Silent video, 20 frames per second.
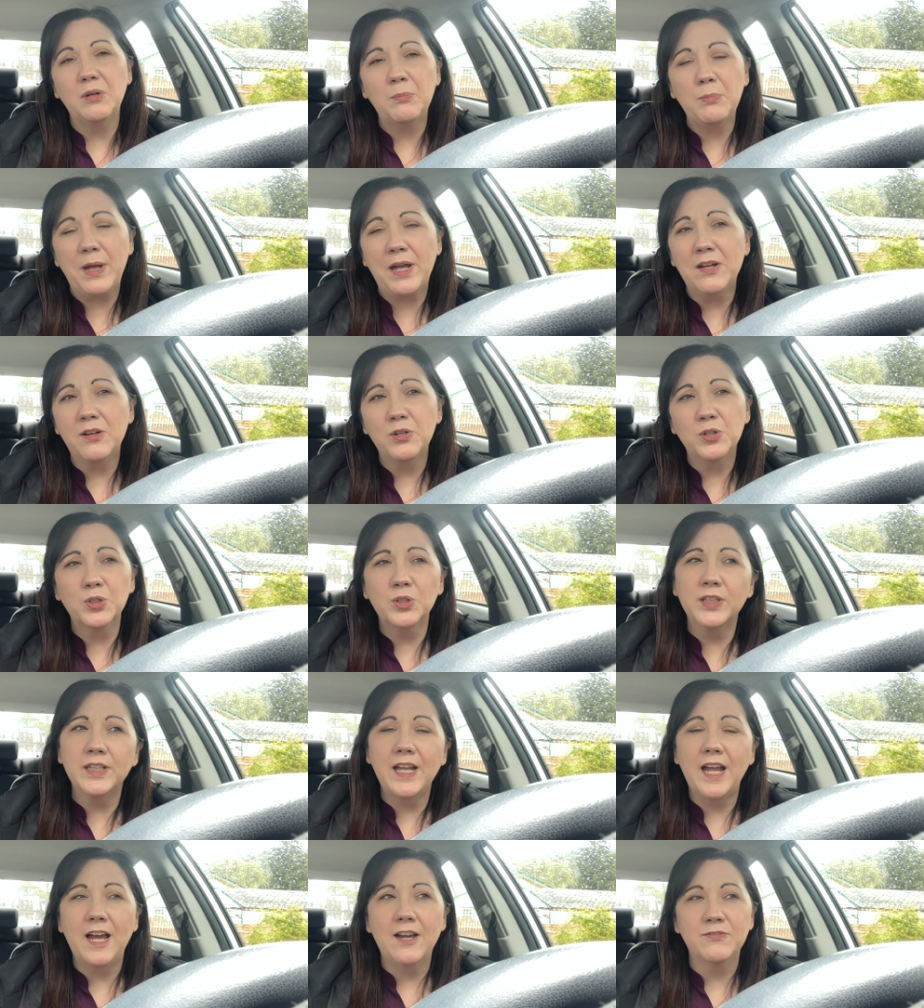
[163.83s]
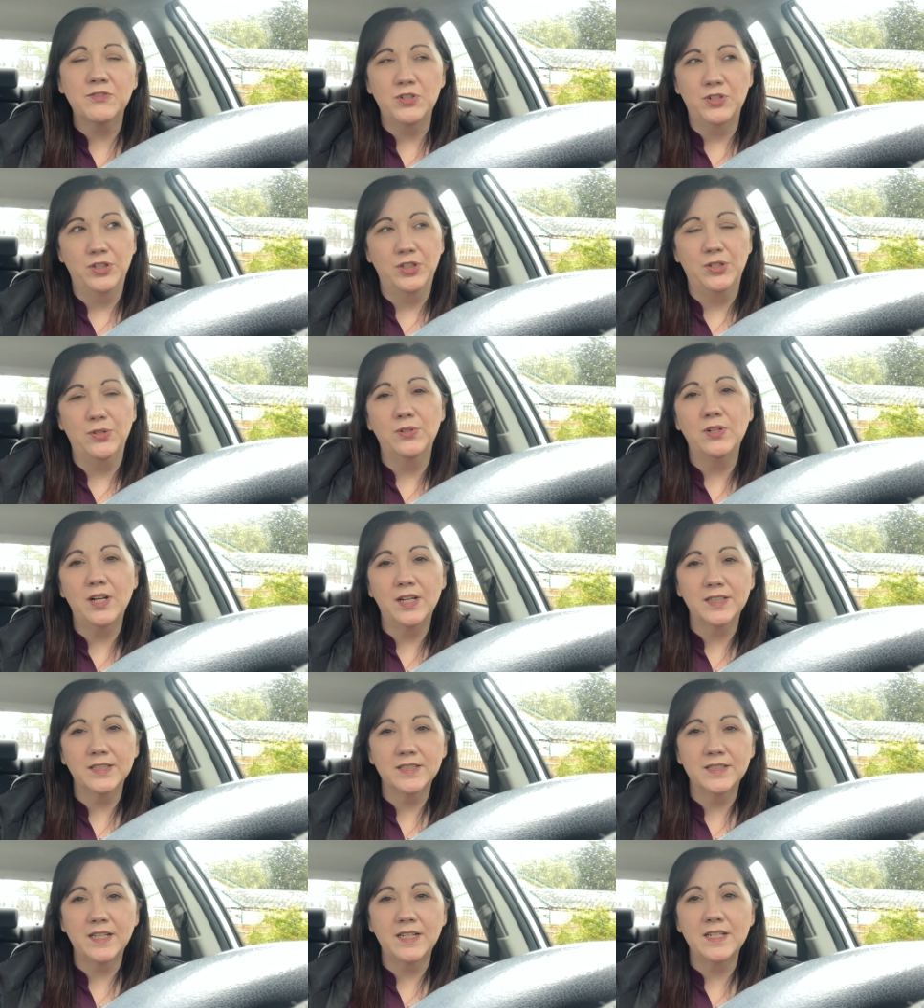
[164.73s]
about early afternoon
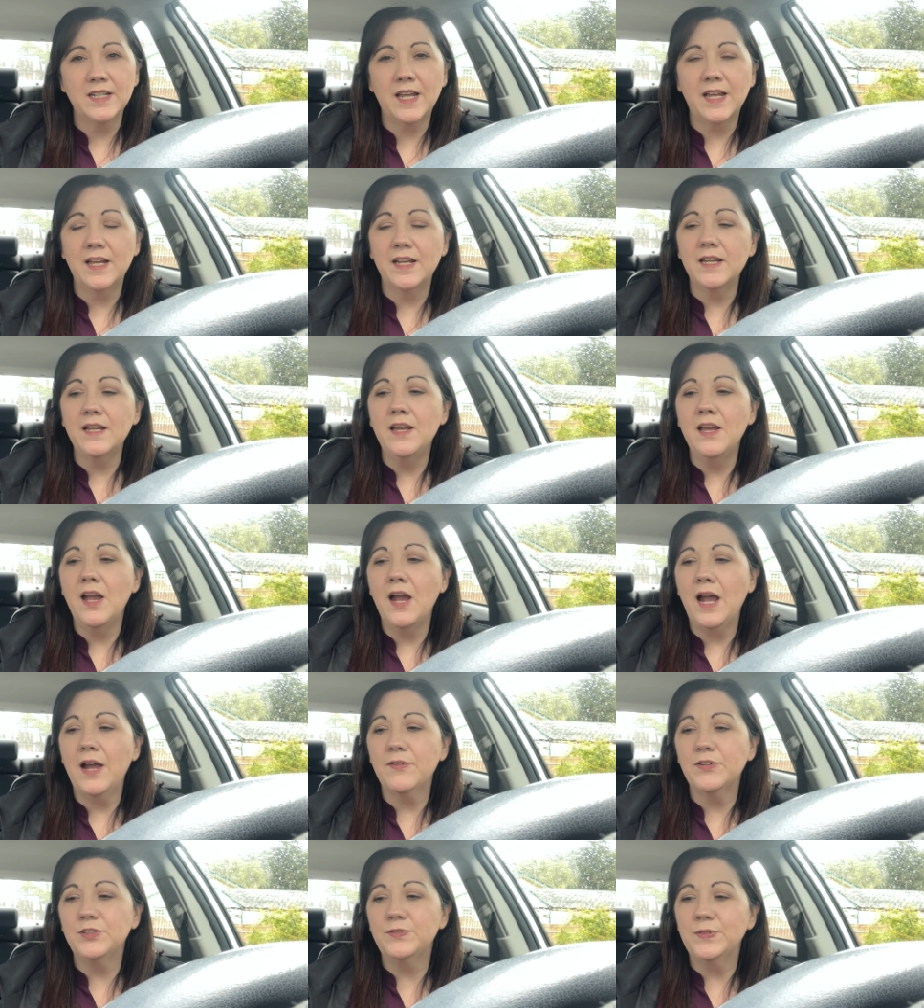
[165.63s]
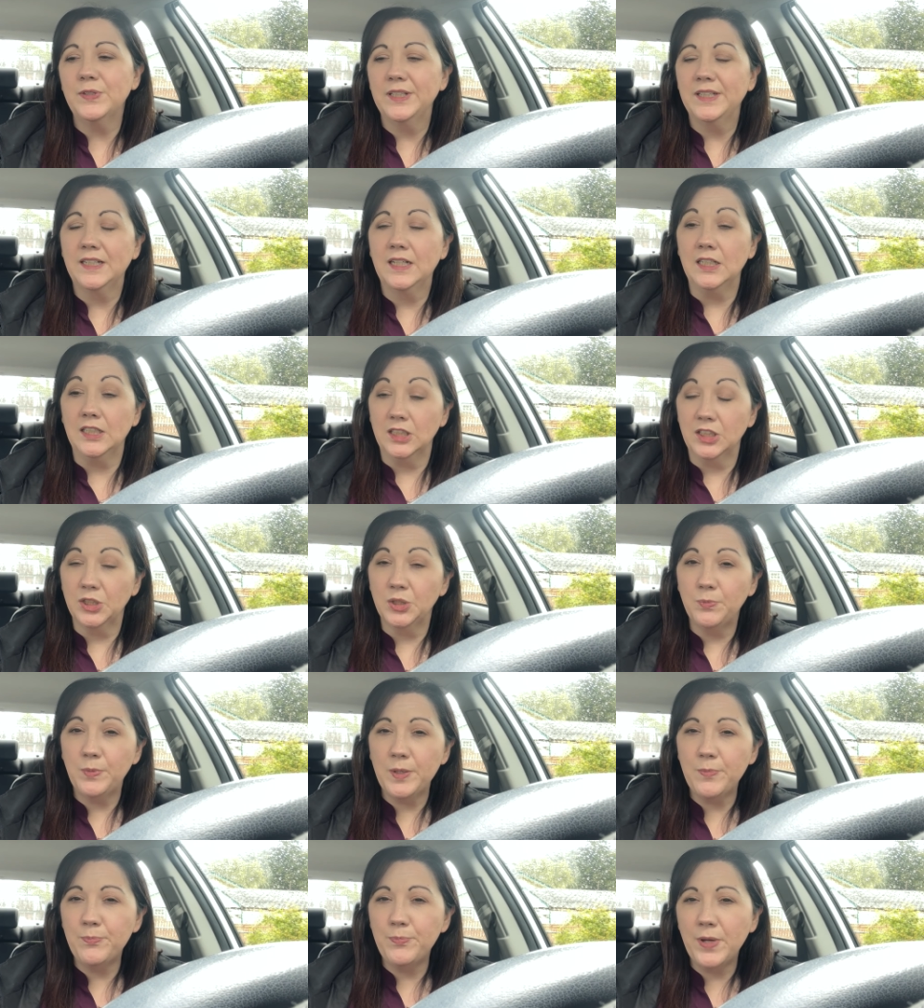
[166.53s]
on Sunday, I was feeling a little
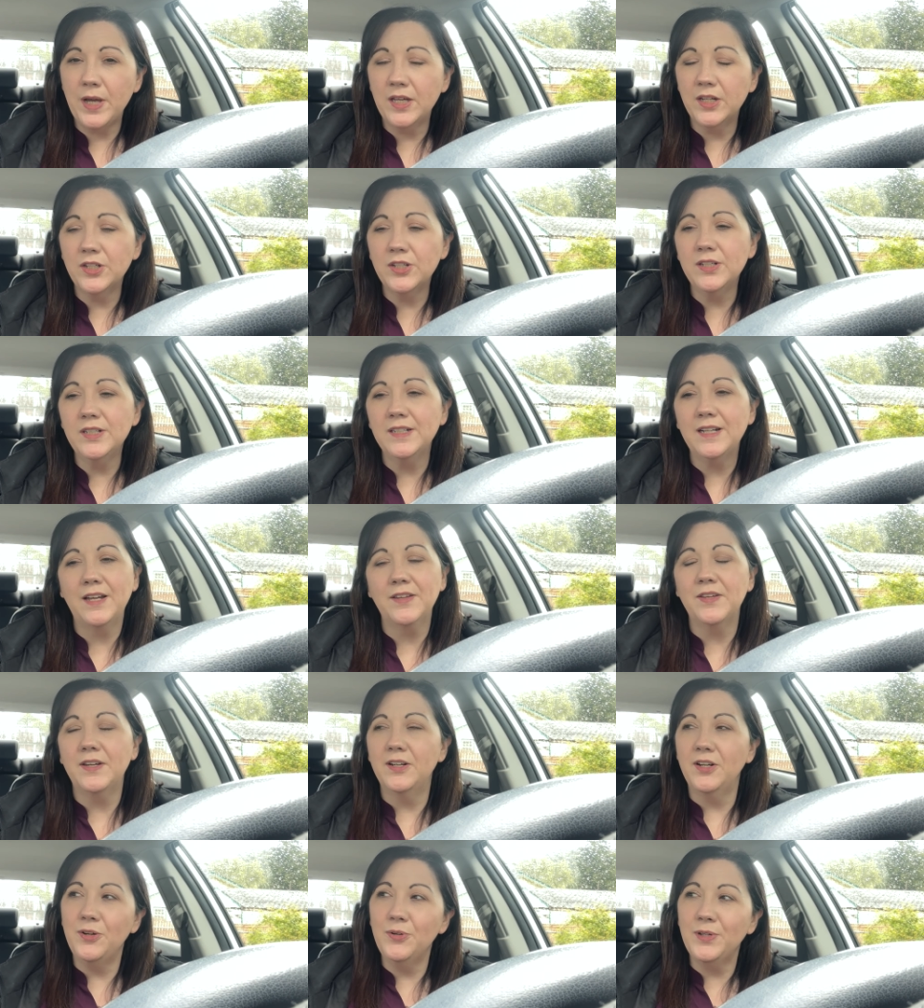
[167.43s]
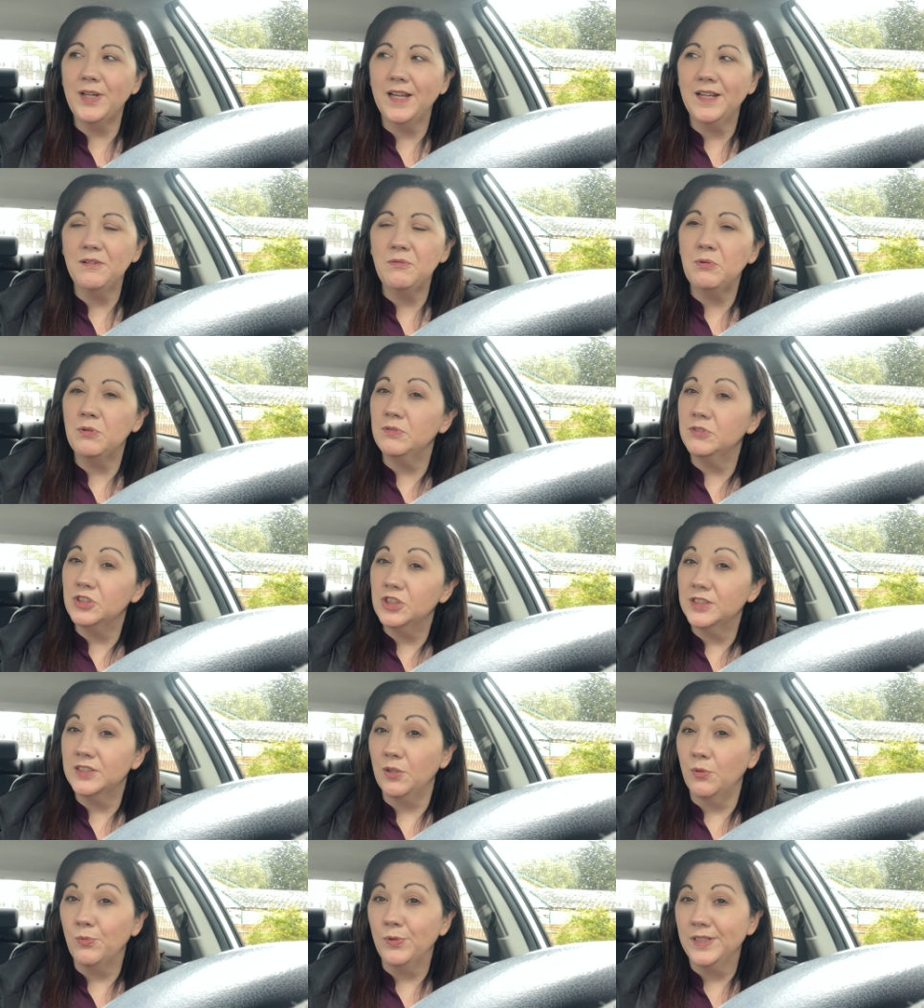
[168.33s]
bit better, and I thought, okay, well, it's
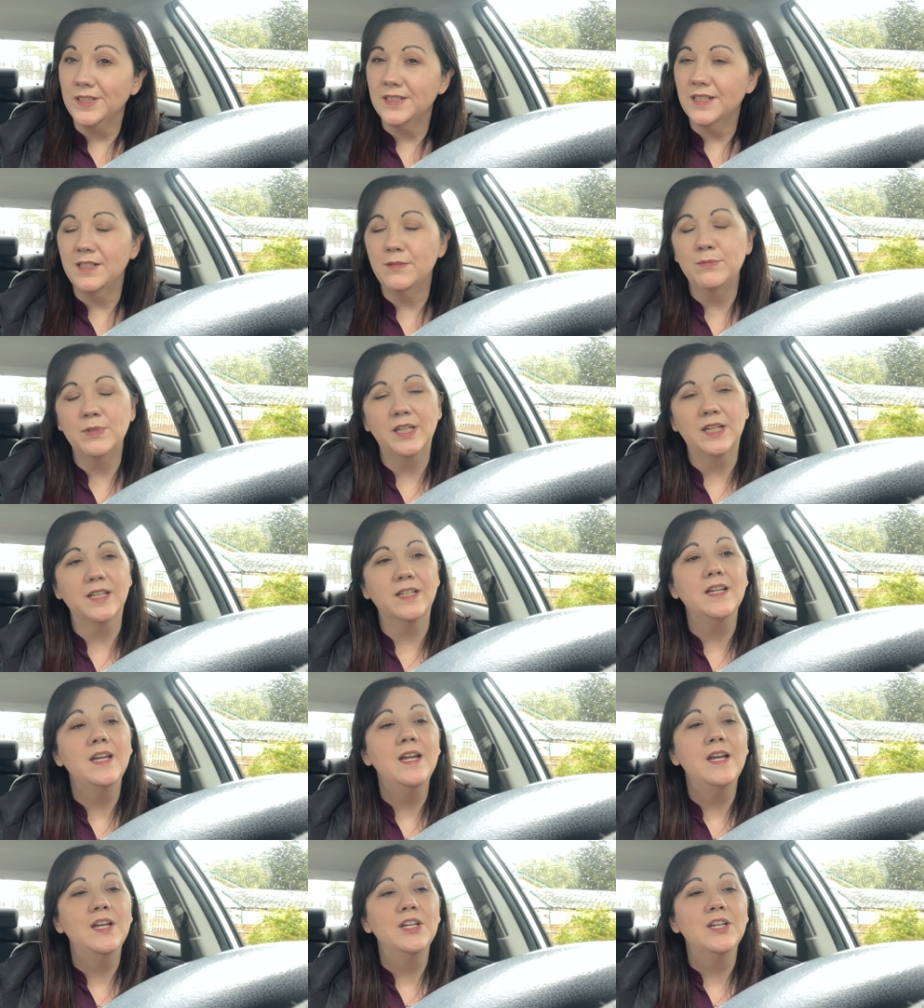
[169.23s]
just a one-time thing.